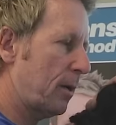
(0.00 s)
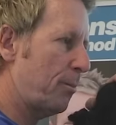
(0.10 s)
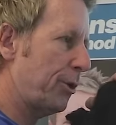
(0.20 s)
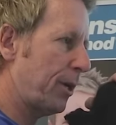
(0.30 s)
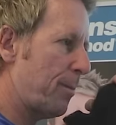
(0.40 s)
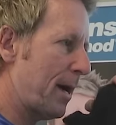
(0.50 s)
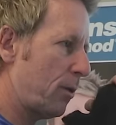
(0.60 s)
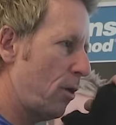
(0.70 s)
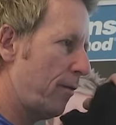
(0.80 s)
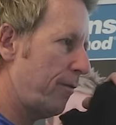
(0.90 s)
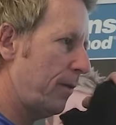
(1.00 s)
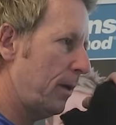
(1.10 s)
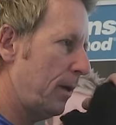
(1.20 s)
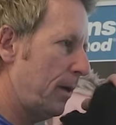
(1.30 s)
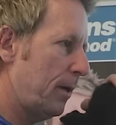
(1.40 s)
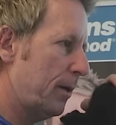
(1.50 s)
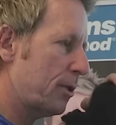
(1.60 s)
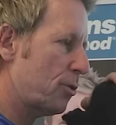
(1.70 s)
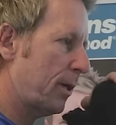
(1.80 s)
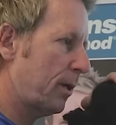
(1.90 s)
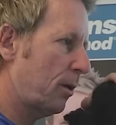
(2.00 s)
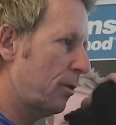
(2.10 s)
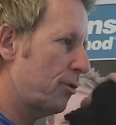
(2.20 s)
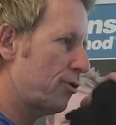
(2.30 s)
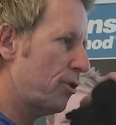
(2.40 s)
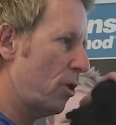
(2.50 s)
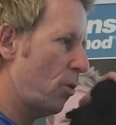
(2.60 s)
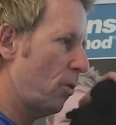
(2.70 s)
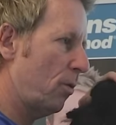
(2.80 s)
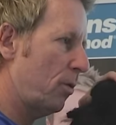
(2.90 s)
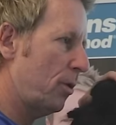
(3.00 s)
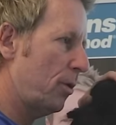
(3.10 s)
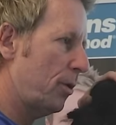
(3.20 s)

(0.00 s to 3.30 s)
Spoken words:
I can bring it back off, so I can control